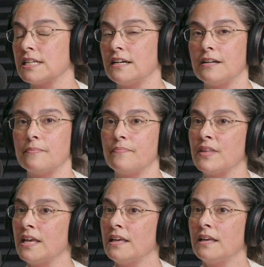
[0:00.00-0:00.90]

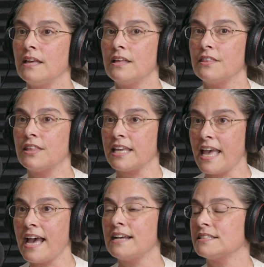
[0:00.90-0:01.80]
The
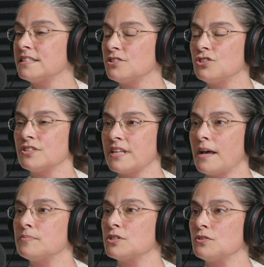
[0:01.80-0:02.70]
cast is just
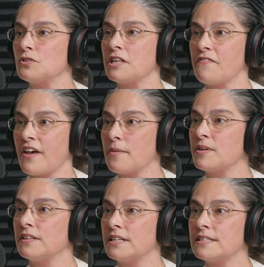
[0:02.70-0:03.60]
absolutely
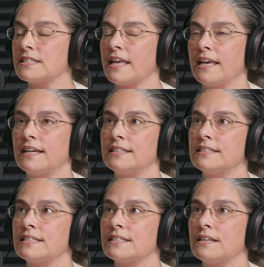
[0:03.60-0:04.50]
fabulous.
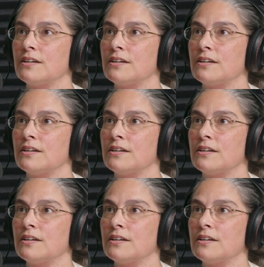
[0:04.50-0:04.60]
And